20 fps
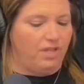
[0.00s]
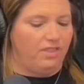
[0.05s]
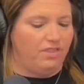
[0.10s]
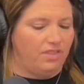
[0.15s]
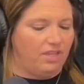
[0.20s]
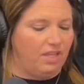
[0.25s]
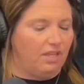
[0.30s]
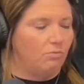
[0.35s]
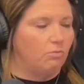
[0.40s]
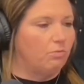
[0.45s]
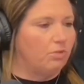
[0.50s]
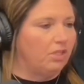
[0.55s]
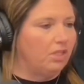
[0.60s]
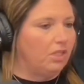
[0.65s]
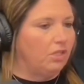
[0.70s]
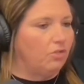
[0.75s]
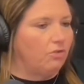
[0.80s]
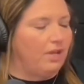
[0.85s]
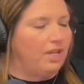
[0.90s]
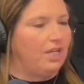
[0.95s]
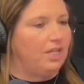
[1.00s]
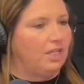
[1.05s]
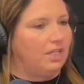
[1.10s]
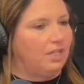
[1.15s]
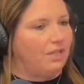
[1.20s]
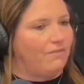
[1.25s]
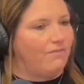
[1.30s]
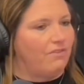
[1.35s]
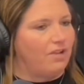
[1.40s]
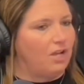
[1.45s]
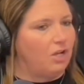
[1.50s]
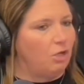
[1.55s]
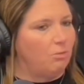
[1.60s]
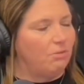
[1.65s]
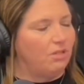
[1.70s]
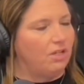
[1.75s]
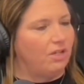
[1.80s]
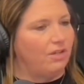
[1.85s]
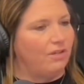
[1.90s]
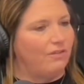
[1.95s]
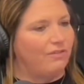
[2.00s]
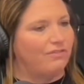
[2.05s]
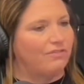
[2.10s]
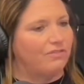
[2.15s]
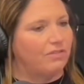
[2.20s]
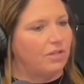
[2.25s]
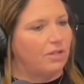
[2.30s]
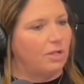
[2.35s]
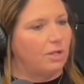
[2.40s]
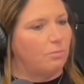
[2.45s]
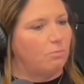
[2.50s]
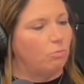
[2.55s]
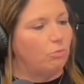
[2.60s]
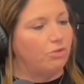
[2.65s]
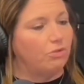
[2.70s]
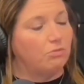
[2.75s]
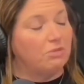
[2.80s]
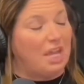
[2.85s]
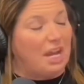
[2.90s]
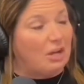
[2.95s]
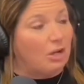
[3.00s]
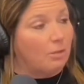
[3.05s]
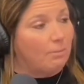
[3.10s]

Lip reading: and really creating an environment of where you care about